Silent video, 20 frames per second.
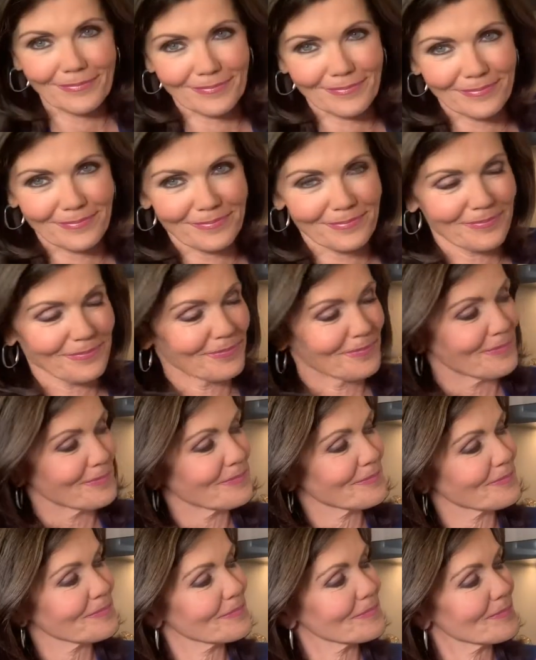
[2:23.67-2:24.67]

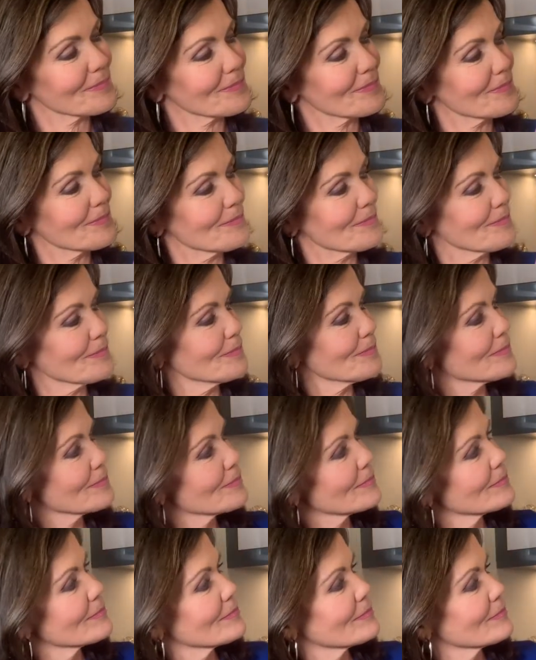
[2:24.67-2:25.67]
Hmm.
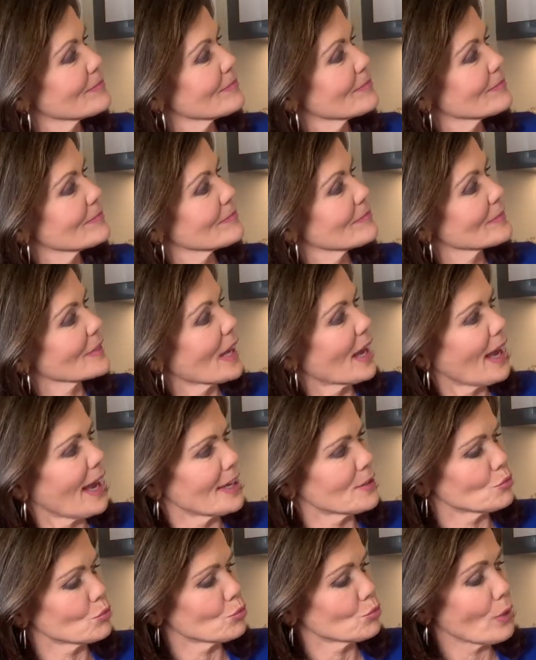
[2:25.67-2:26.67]

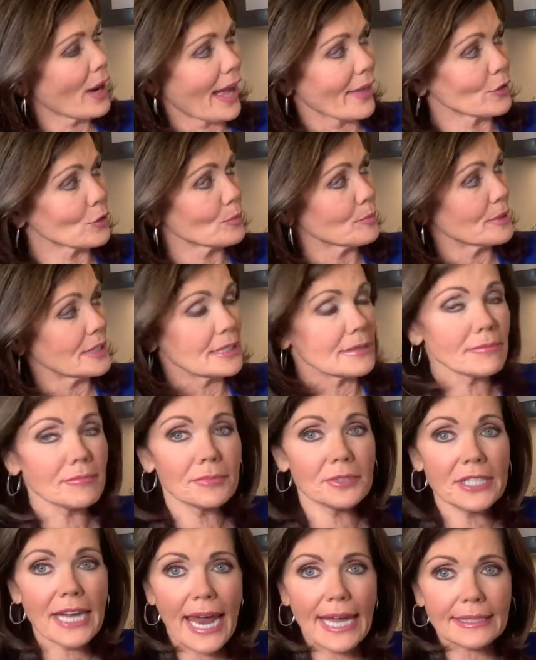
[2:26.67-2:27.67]
I'd rather be
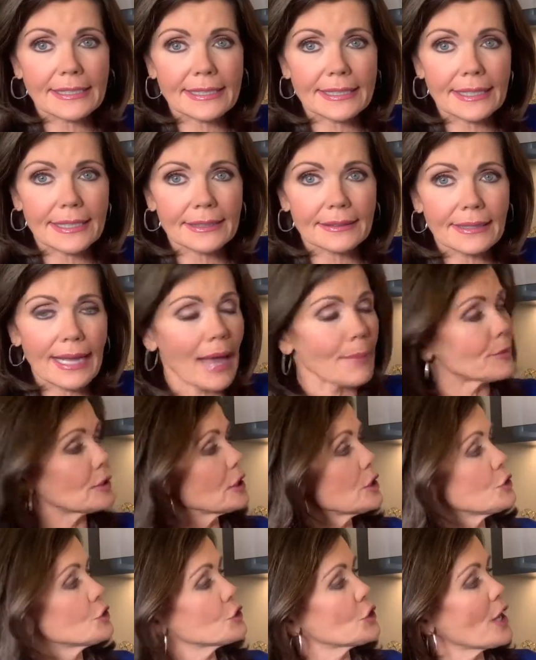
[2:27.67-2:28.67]
dancing,
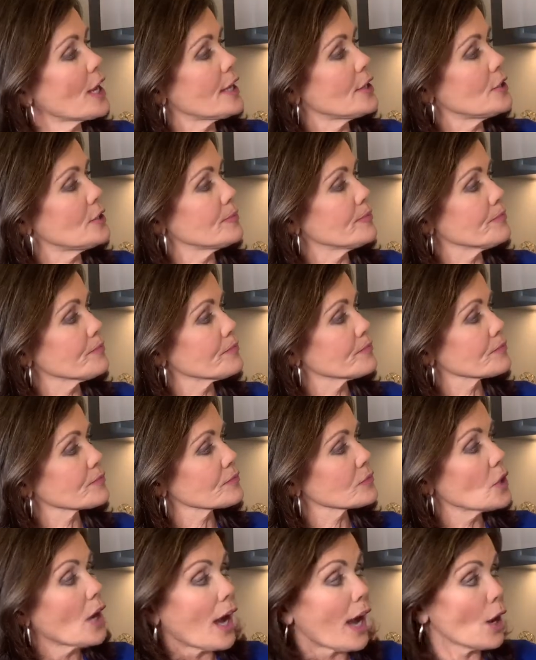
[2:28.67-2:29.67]
Emily said.
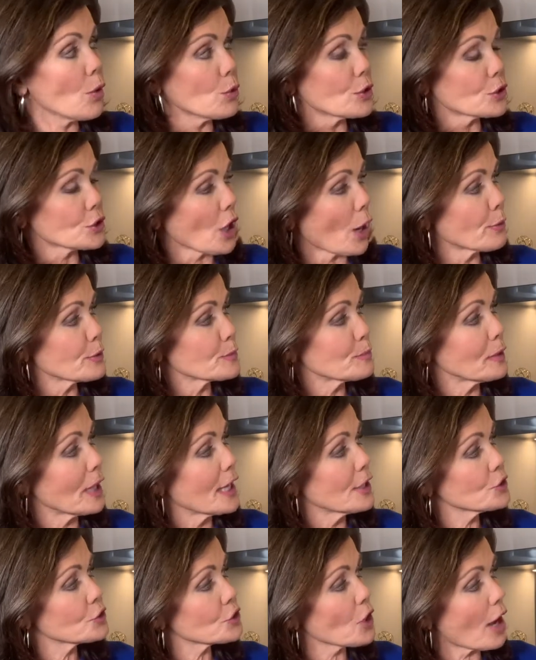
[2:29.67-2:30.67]
I wish I was
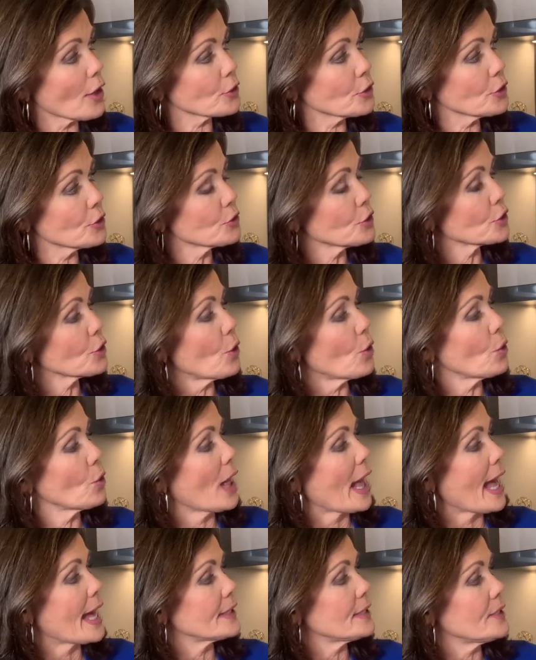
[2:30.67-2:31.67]
playing soccer, Nicole
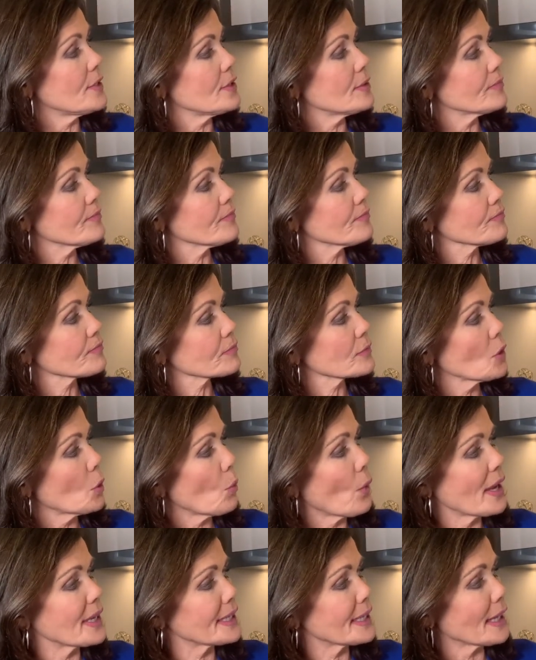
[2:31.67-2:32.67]
added.
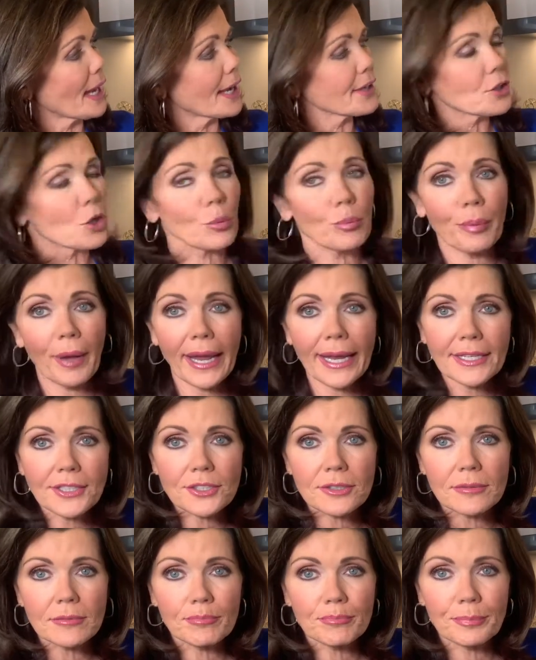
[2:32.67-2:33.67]
When can I go
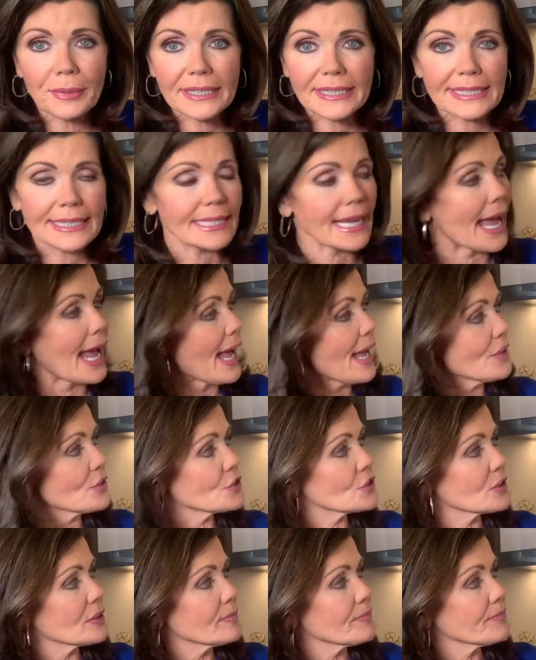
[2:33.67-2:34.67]
paint? Bitsy
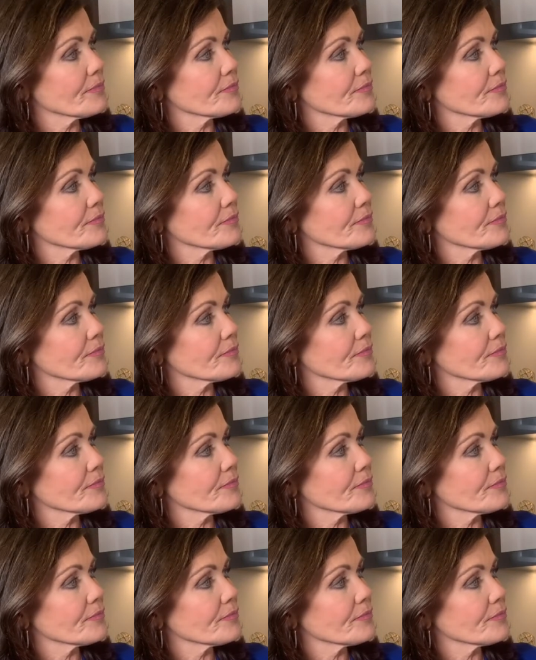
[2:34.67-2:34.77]
asked.